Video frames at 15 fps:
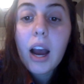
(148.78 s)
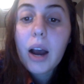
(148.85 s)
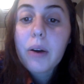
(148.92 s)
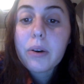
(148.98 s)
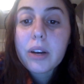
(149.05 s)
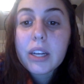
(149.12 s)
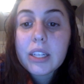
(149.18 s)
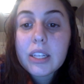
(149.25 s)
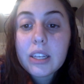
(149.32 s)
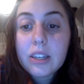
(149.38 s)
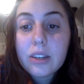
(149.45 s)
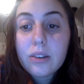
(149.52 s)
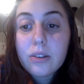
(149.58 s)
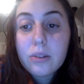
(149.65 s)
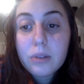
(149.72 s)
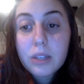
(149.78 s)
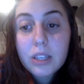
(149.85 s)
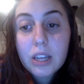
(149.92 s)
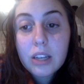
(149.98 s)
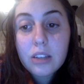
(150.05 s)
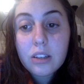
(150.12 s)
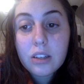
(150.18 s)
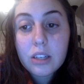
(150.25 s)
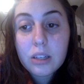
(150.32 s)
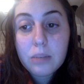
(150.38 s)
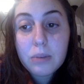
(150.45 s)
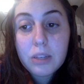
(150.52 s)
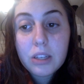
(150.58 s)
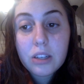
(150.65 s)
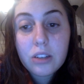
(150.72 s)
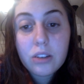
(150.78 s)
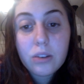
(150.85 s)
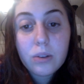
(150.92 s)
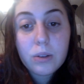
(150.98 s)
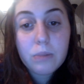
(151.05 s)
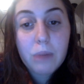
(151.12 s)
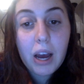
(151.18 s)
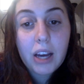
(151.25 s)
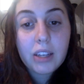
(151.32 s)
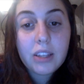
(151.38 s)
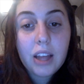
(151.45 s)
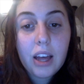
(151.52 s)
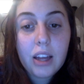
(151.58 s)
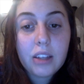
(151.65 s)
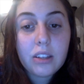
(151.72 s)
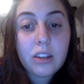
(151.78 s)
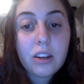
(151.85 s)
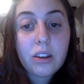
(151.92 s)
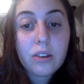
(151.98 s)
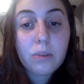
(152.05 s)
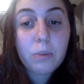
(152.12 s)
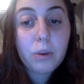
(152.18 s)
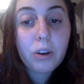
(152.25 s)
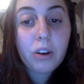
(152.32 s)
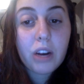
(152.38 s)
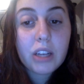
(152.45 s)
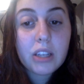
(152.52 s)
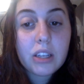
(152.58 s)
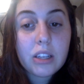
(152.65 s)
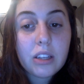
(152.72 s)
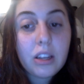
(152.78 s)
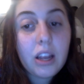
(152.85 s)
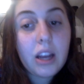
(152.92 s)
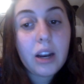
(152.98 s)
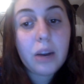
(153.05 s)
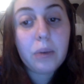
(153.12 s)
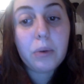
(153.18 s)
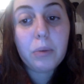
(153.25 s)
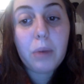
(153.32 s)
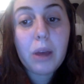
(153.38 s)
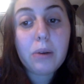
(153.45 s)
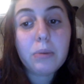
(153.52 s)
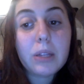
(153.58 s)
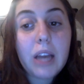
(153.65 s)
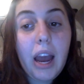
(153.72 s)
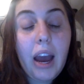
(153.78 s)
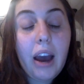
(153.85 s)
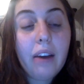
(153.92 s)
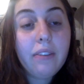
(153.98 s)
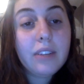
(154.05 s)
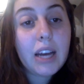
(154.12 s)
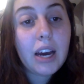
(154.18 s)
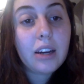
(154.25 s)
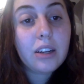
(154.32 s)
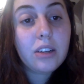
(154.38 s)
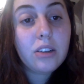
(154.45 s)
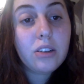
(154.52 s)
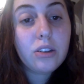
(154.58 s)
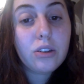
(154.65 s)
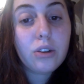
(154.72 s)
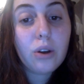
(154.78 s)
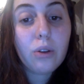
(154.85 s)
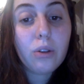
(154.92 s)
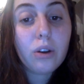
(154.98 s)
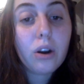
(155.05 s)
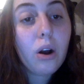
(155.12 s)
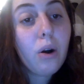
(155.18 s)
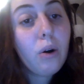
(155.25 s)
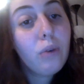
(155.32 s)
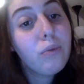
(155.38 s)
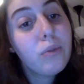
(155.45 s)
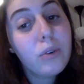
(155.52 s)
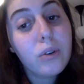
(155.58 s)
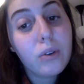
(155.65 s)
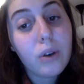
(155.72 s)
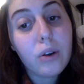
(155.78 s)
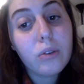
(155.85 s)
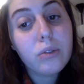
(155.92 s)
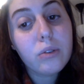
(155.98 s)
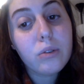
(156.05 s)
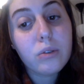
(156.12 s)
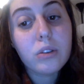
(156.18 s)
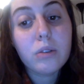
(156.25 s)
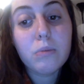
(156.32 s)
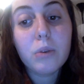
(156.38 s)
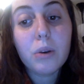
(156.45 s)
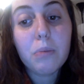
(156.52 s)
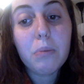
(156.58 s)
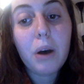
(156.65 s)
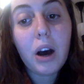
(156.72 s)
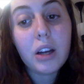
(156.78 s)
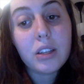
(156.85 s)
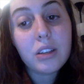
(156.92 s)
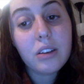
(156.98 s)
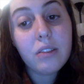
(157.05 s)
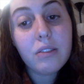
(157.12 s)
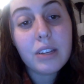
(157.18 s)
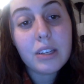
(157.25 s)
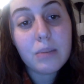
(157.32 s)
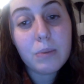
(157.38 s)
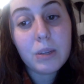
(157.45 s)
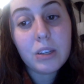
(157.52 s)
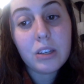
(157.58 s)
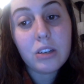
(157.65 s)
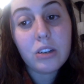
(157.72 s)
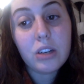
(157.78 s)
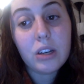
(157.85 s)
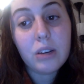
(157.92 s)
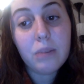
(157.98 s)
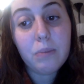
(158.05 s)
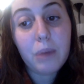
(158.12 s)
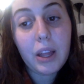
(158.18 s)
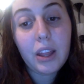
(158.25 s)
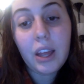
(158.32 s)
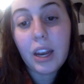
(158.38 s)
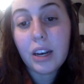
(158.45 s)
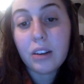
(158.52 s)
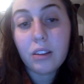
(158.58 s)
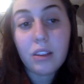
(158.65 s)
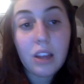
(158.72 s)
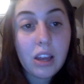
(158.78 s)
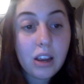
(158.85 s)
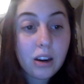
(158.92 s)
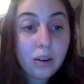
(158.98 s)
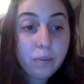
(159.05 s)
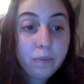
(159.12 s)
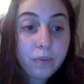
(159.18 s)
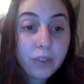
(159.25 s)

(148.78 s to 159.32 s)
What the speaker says: I will continue to assess their disposition towards math as the year progresses, and I will be able to have data to show their hopeful growth towards a more positive disposition by the end of the year.